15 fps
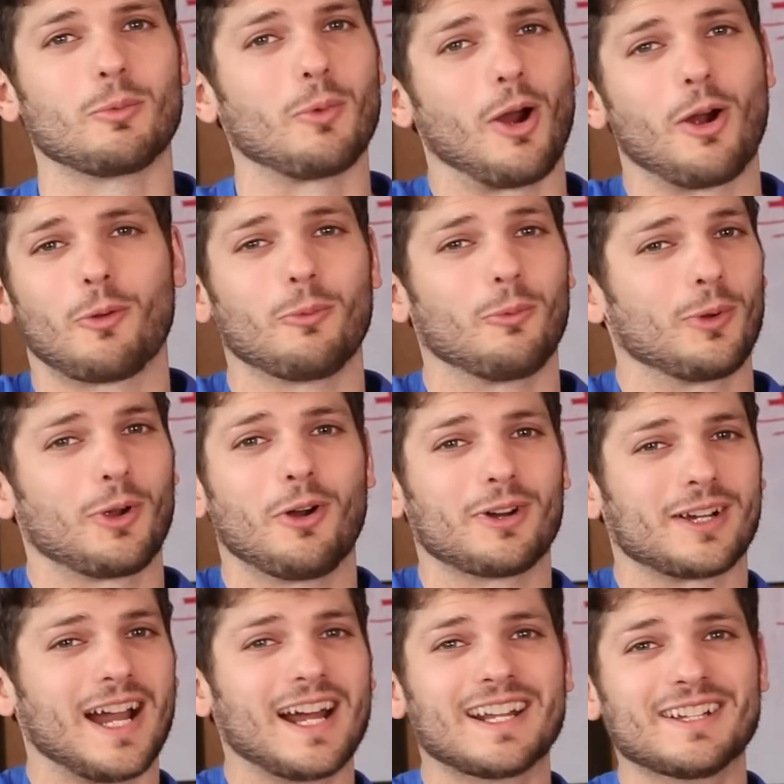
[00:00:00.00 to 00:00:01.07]
We're all
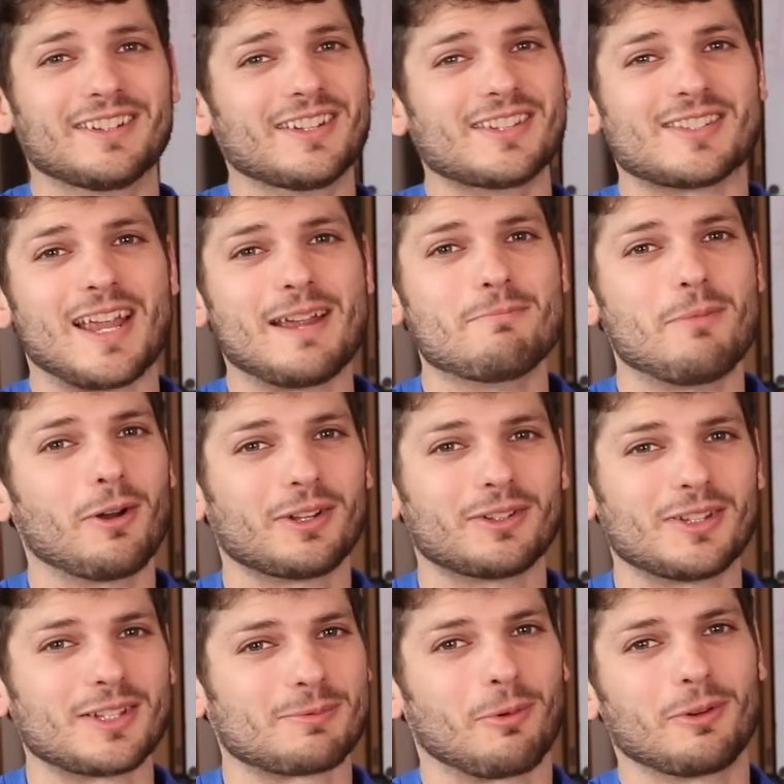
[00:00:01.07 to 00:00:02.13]
kind of in the same boat at
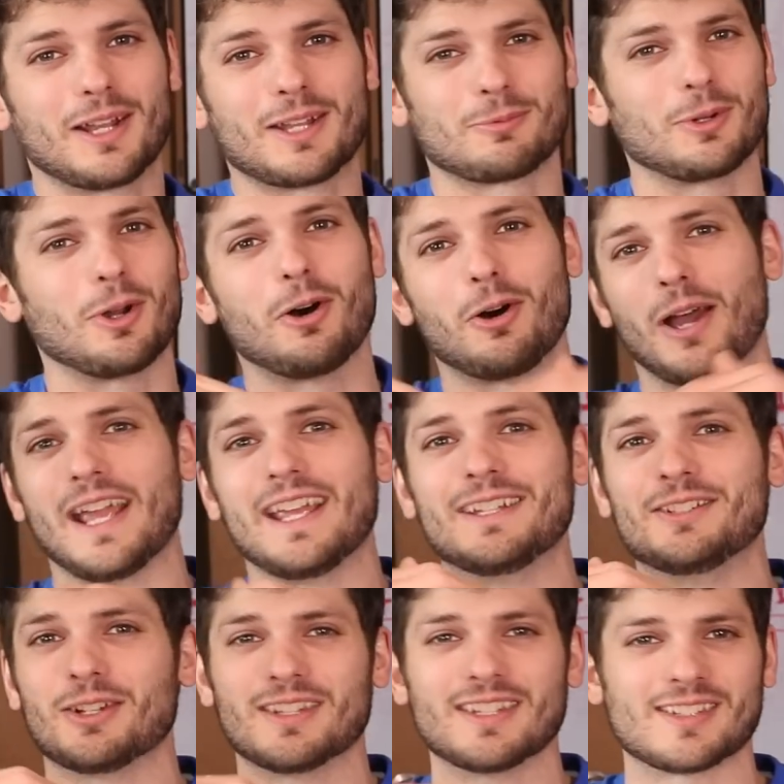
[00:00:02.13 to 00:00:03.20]
this point as we all
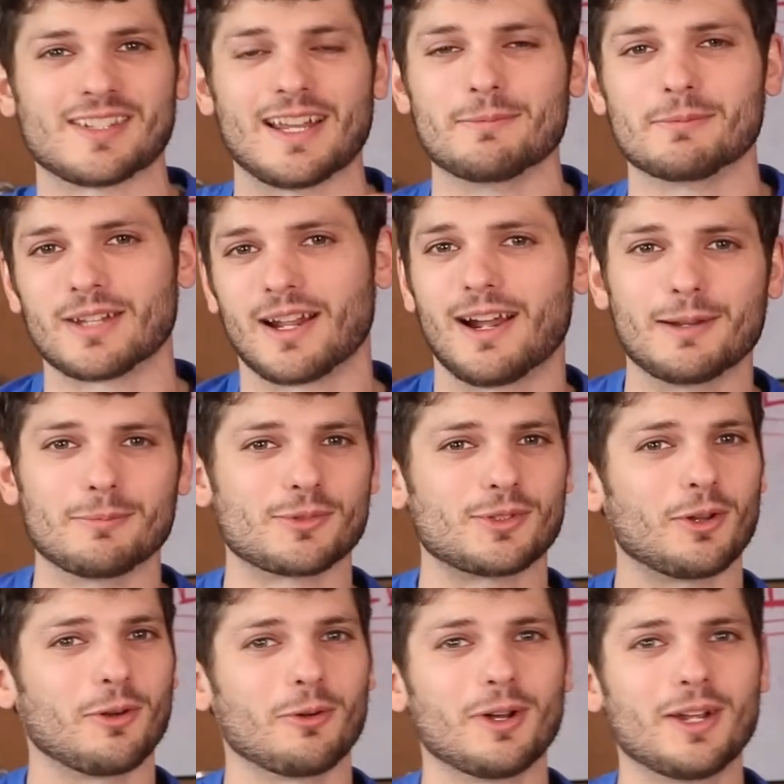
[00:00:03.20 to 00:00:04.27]
age at the same time.
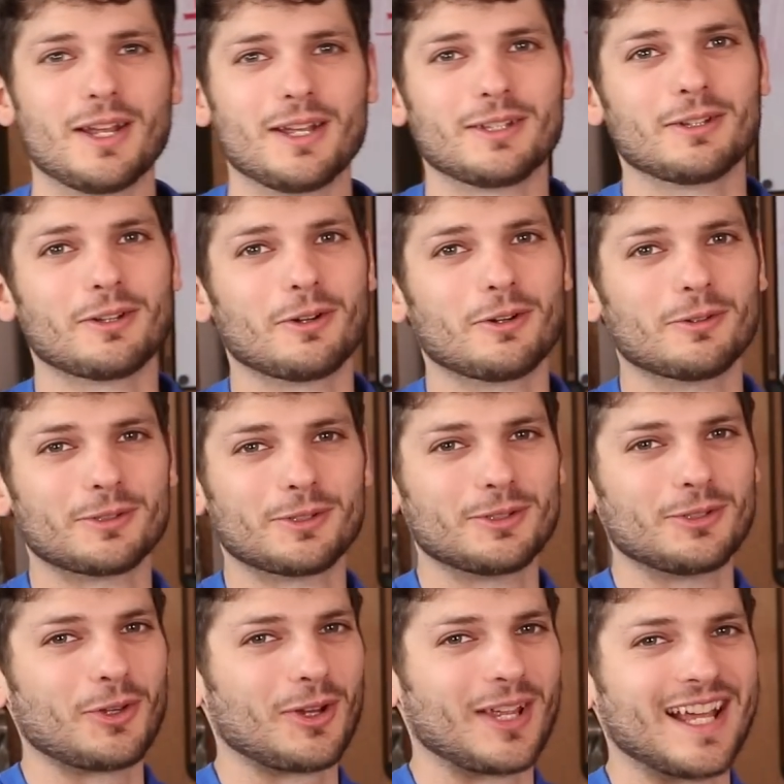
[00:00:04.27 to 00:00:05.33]
So, you know,
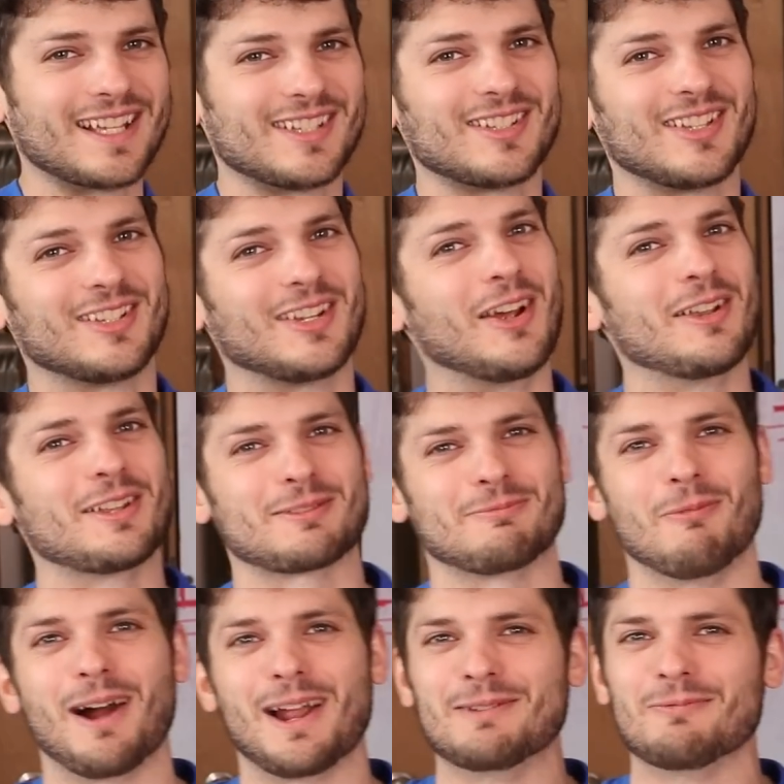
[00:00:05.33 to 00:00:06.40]
your guess is as good as
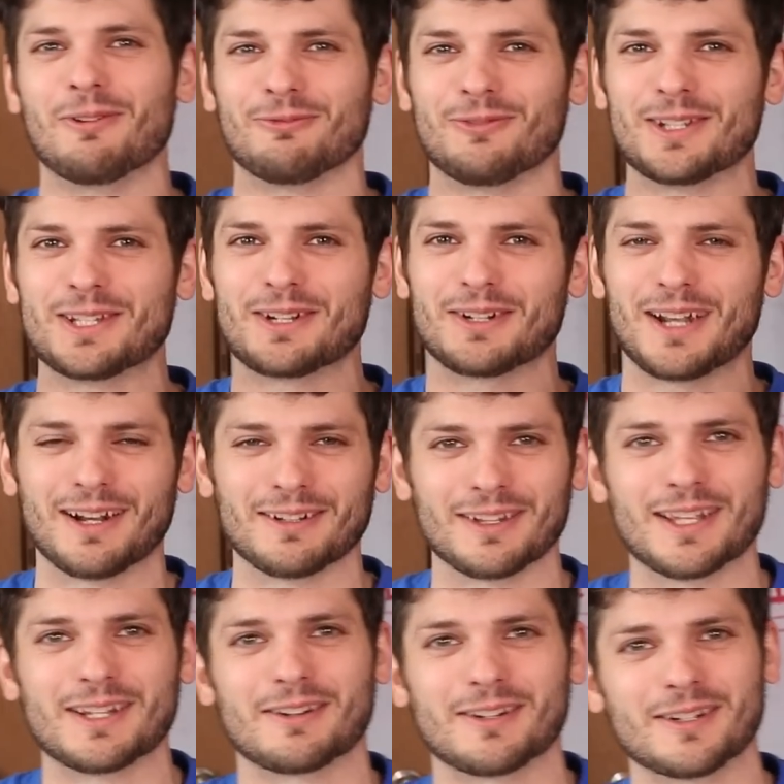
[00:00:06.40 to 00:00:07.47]
mine. We'll figure it out
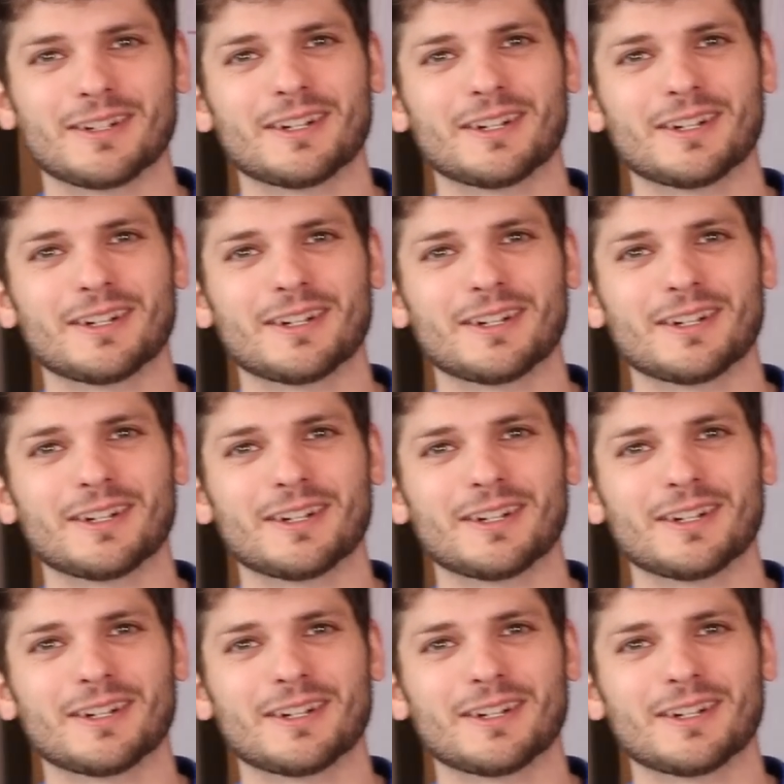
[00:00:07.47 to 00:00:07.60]
later.